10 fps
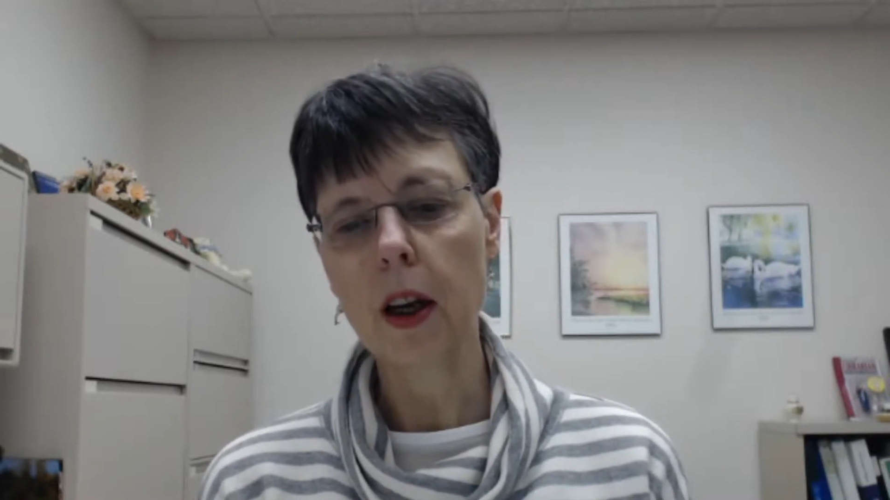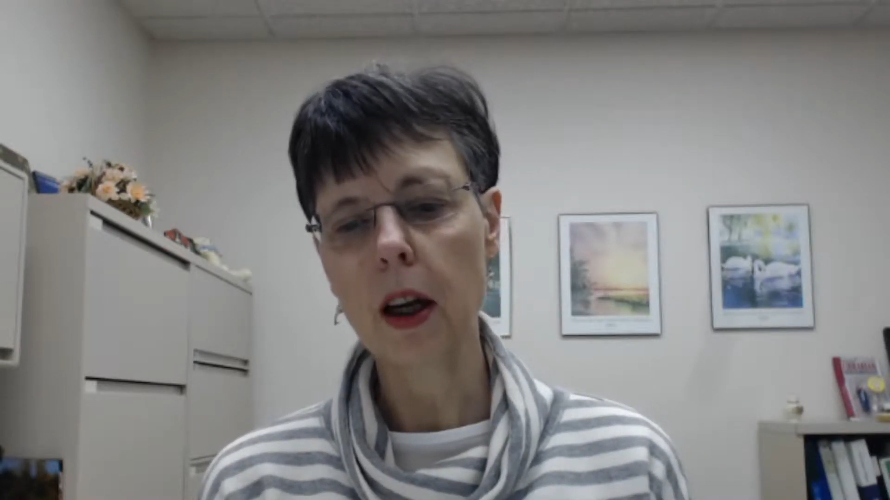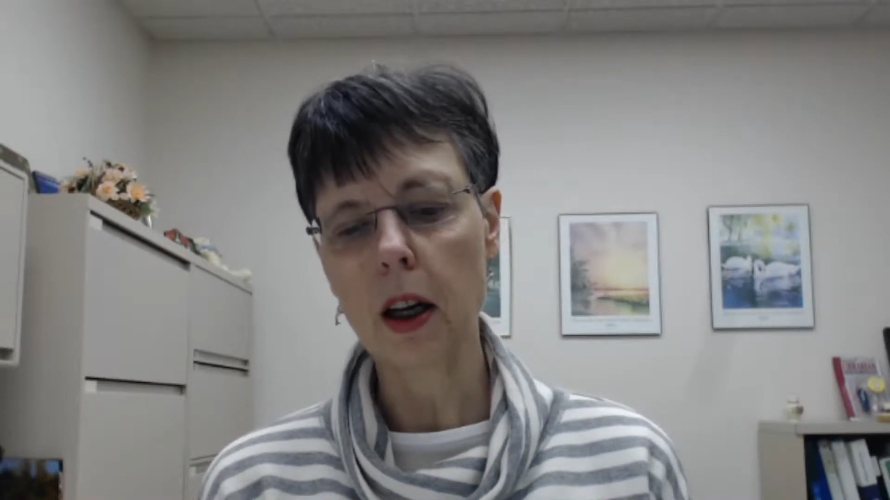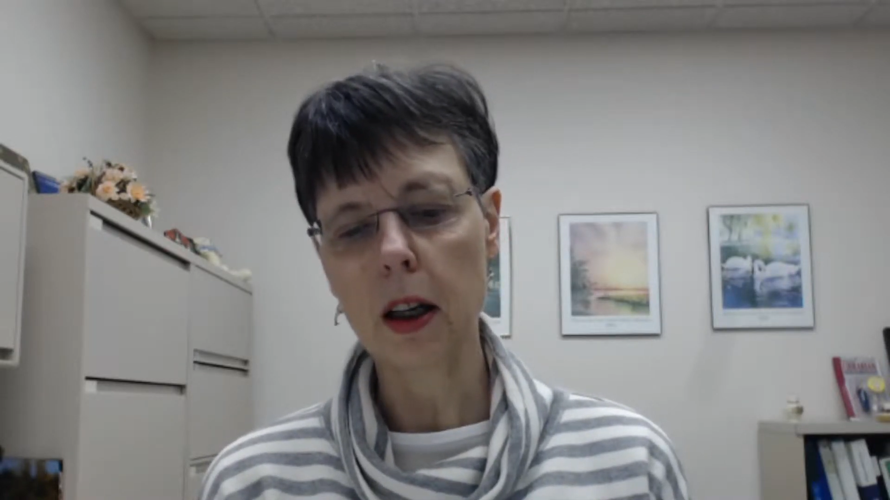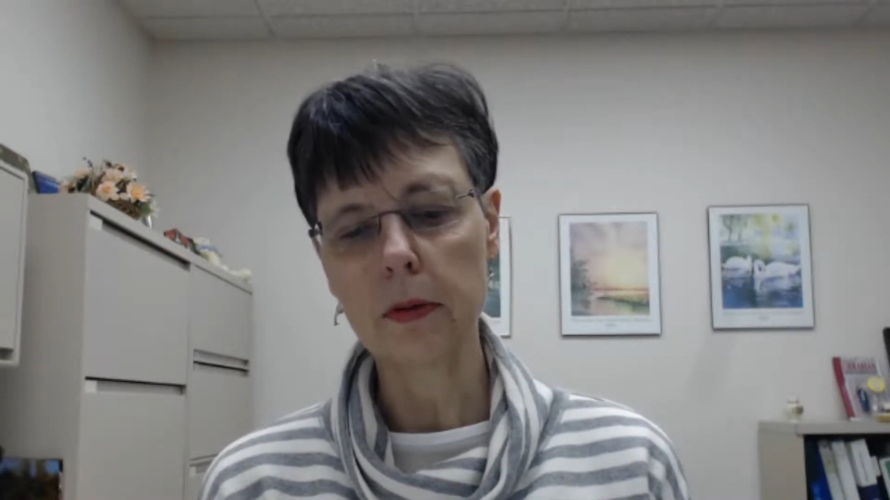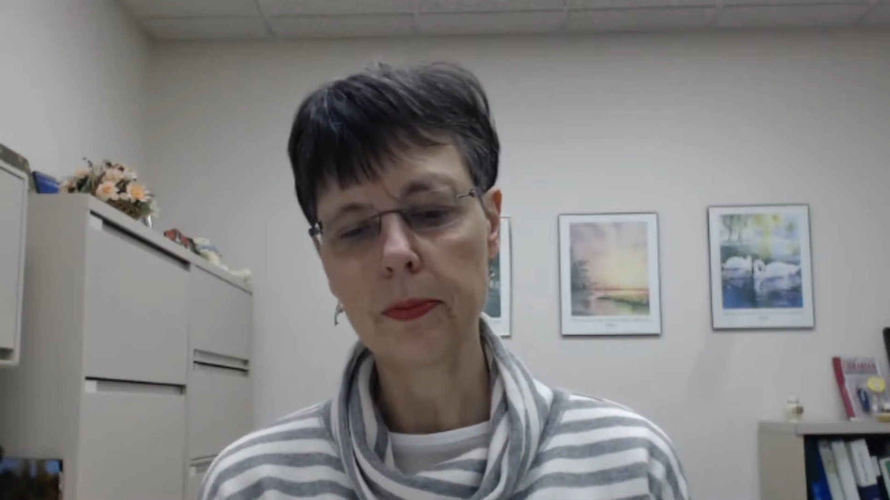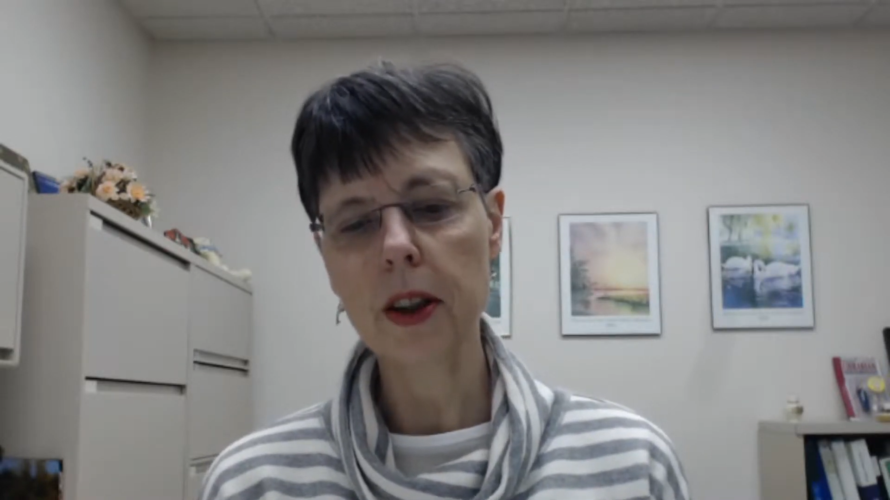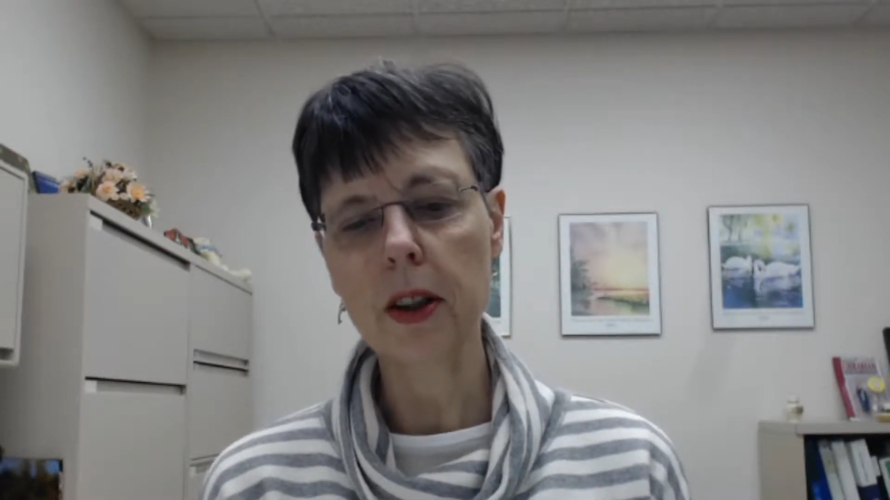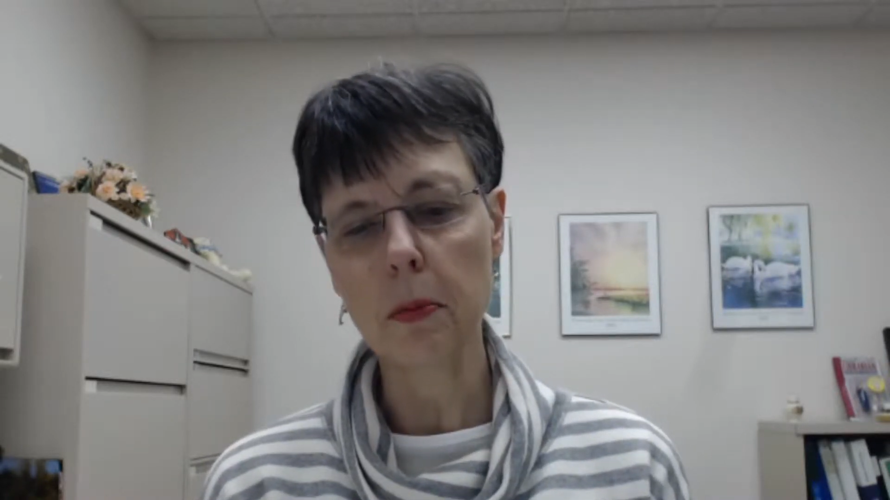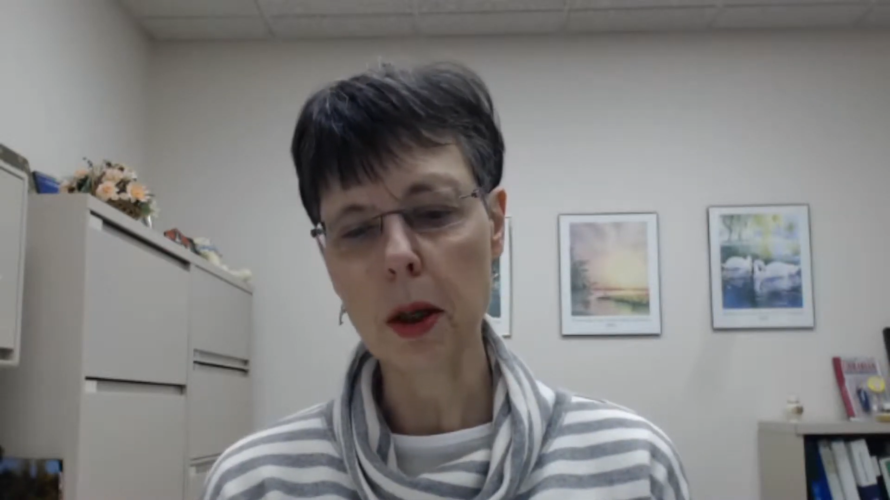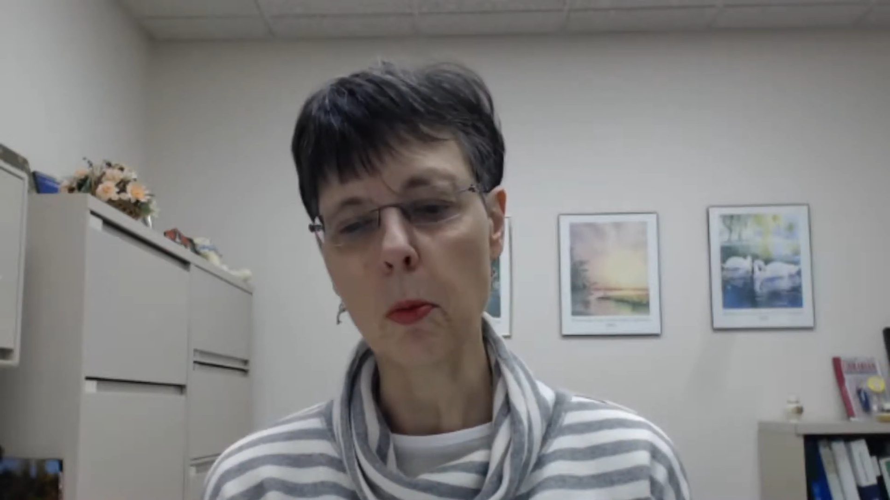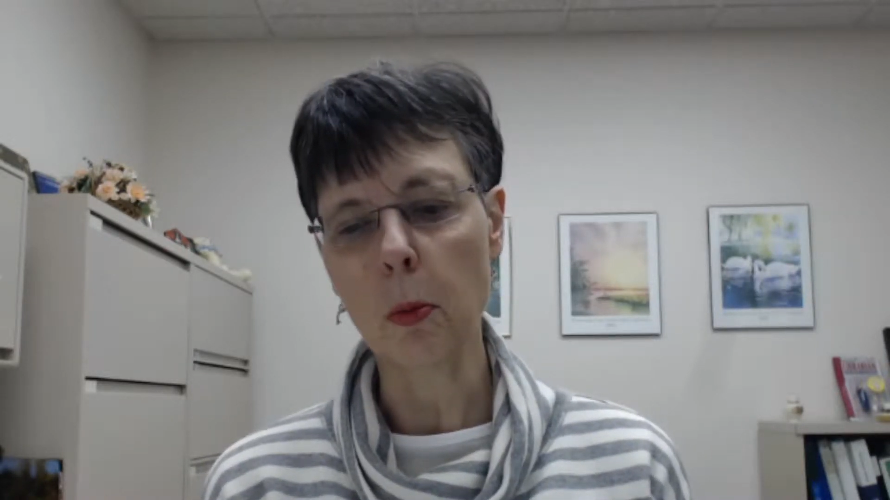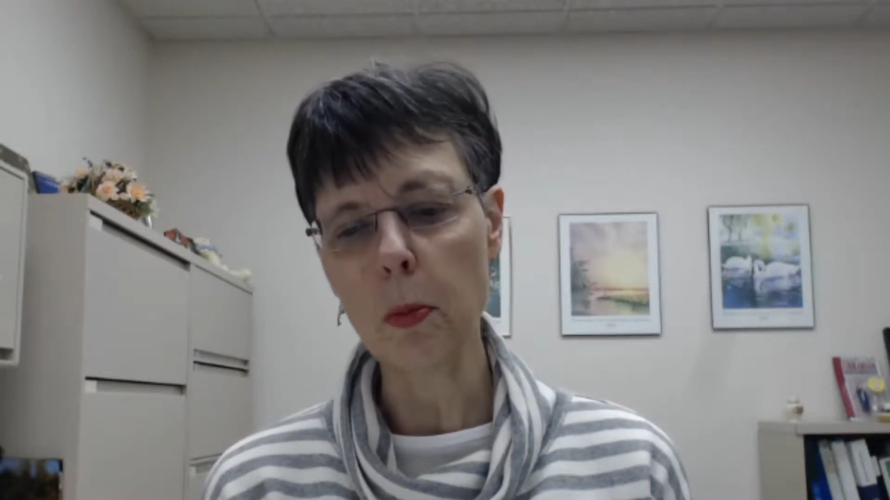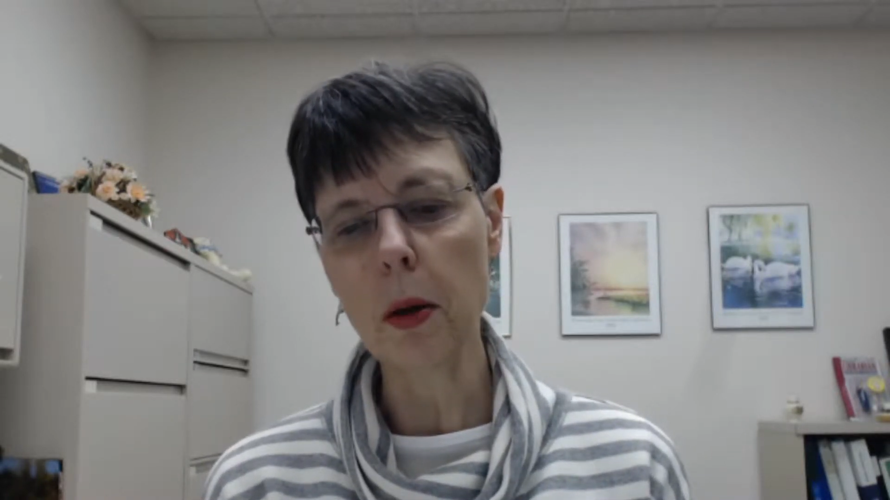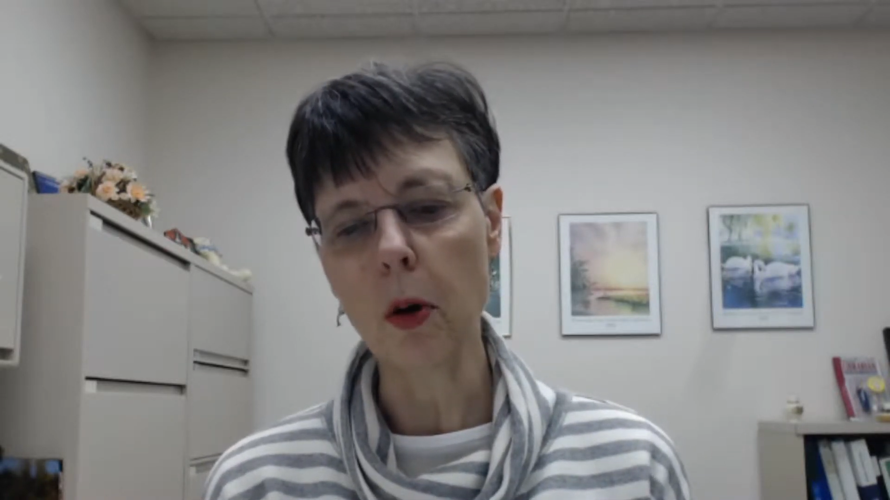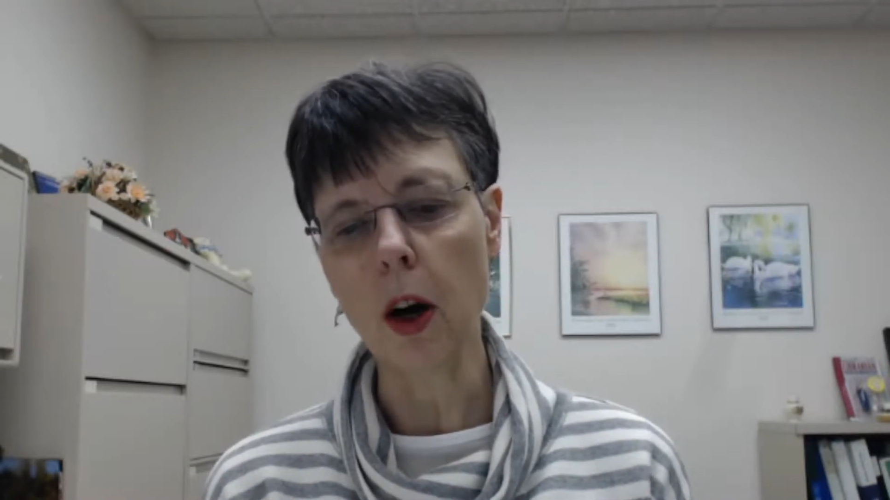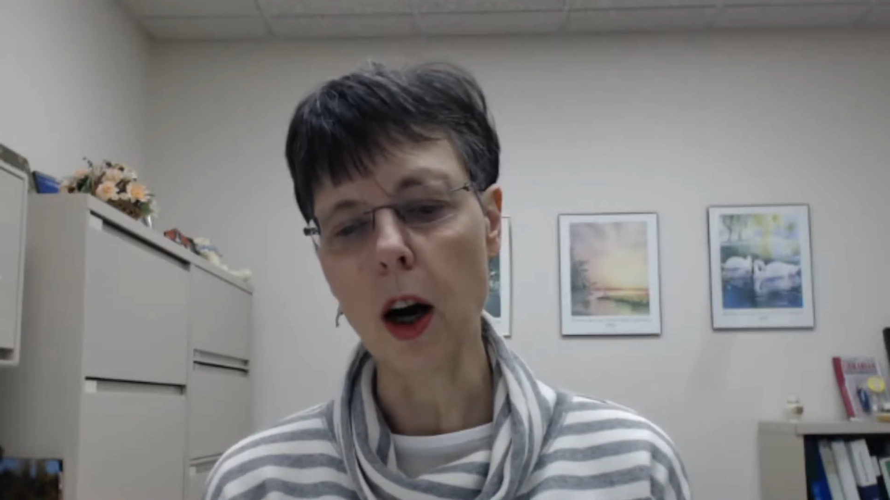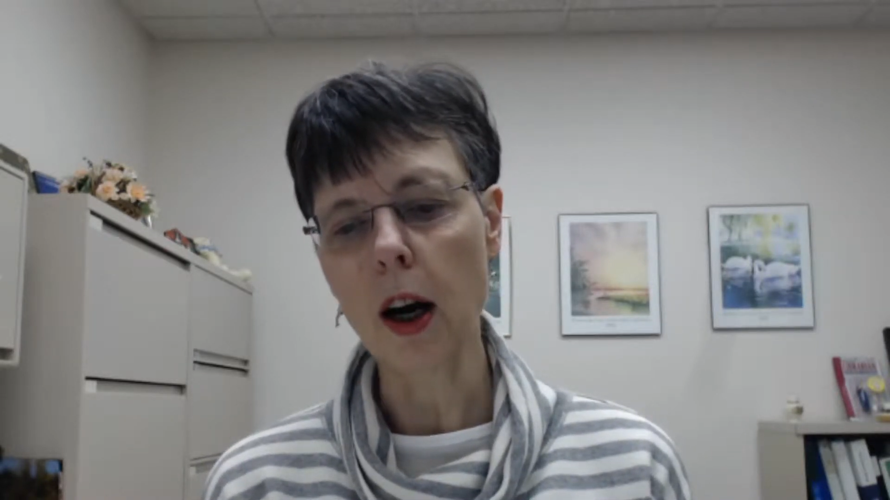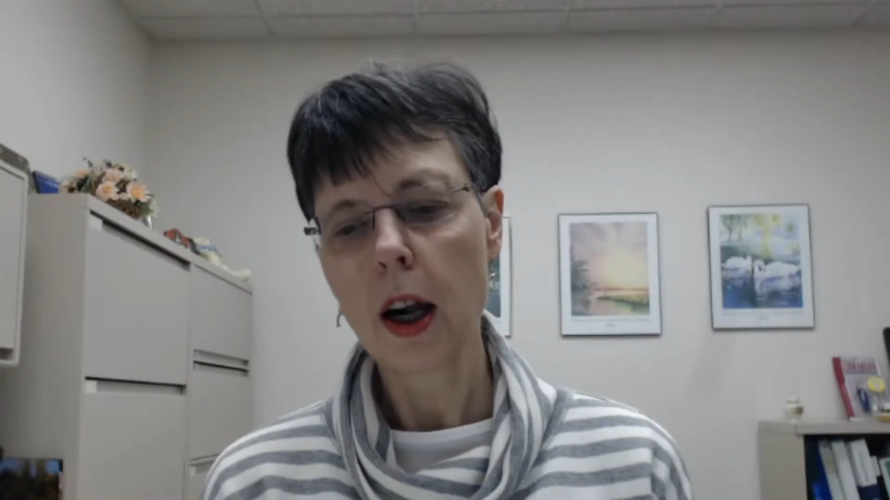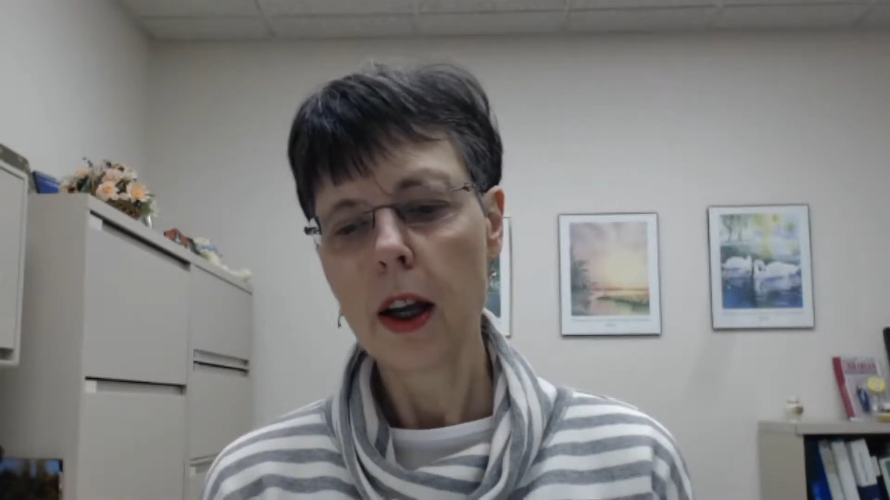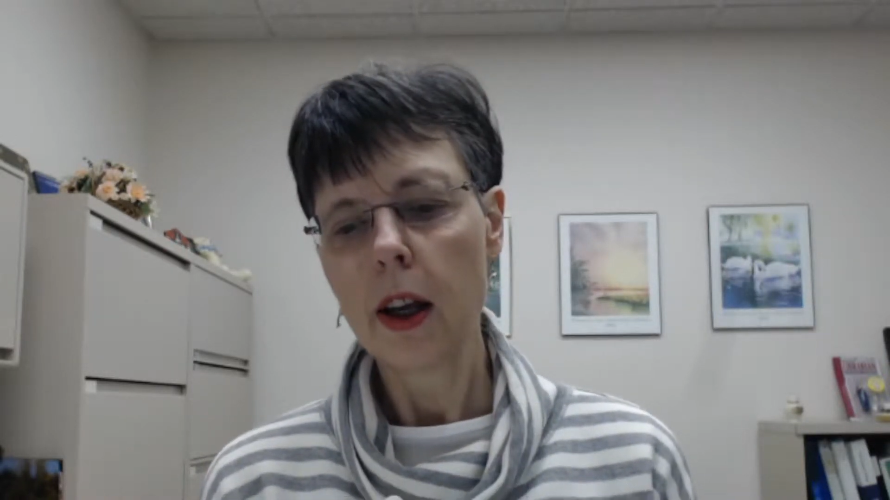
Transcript: Uh, it's a mem- memoir